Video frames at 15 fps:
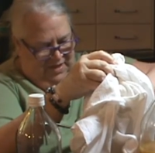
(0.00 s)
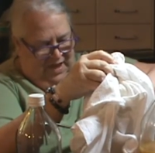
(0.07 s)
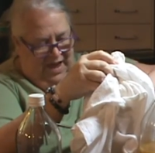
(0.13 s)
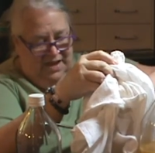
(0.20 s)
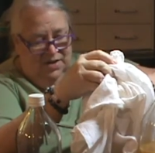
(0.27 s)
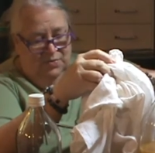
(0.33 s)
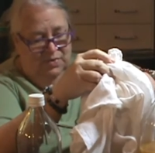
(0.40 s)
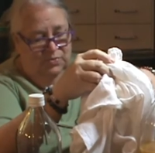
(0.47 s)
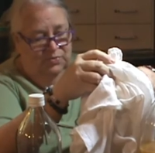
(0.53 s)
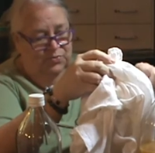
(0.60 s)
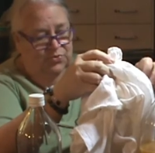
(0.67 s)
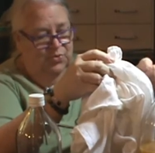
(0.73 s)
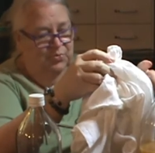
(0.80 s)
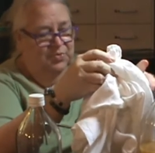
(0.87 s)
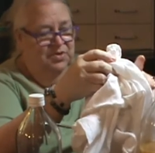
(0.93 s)
and it went
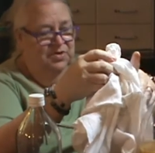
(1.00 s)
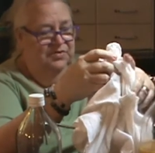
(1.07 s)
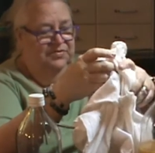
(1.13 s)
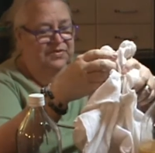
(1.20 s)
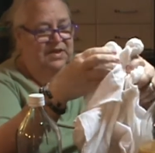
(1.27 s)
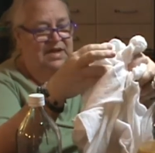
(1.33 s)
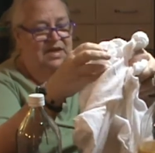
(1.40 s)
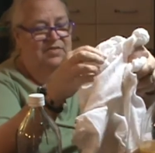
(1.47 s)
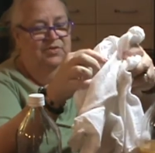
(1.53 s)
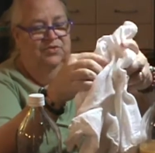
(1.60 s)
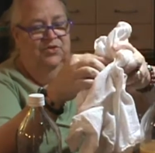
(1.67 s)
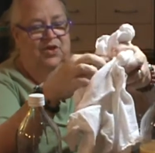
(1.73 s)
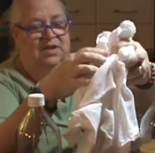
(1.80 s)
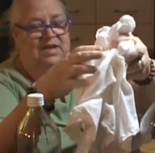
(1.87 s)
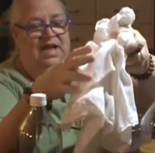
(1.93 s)
through beautifully. There's
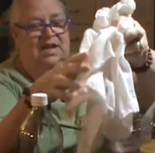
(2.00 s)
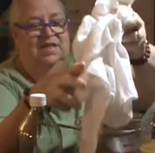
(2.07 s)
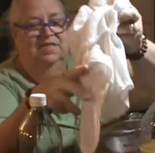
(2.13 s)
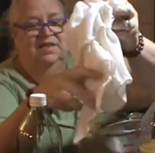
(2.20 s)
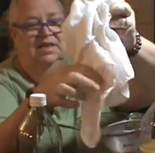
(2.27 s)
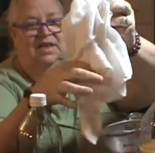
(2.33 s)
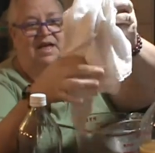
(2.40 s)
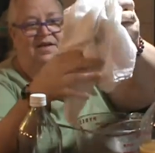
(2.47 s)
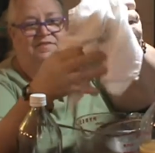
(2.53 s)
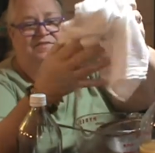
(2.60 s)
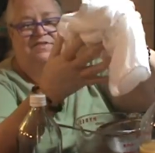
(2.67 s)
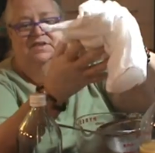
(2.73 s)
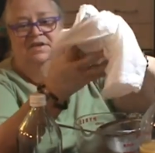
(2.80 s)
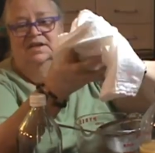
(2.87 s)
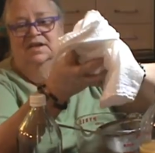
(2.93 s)
hardly anything
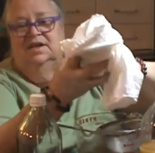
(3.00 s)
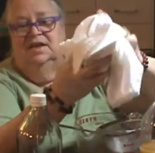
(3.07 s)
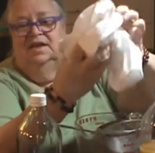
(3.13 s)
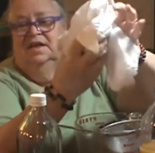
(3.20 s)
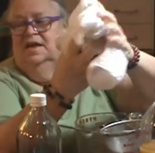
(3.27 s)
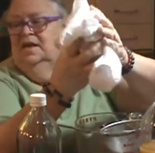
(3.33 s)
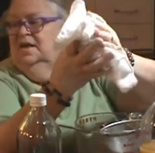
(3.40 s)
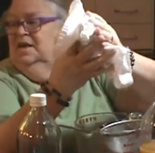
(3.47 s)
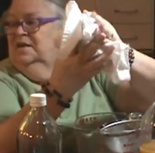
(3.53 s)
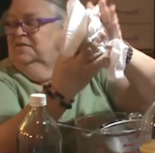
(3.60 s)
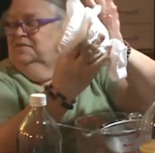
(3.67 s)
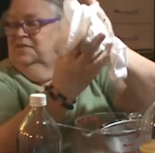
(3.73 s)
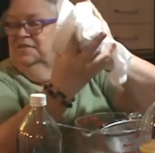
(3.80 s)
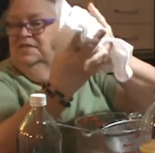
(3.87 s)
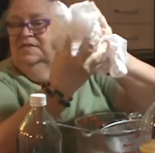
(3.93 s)
left,
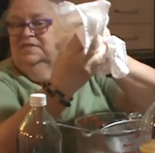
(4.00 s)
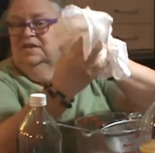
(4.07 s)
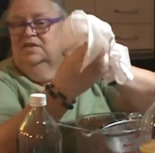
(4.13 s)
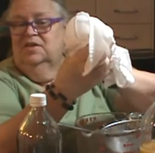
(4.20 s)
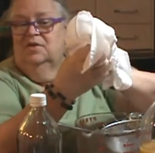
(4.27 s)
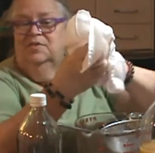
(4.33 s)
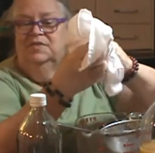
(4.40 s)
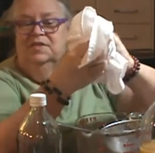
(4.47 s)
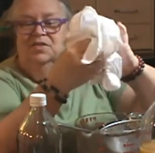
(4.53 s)
so this can go in the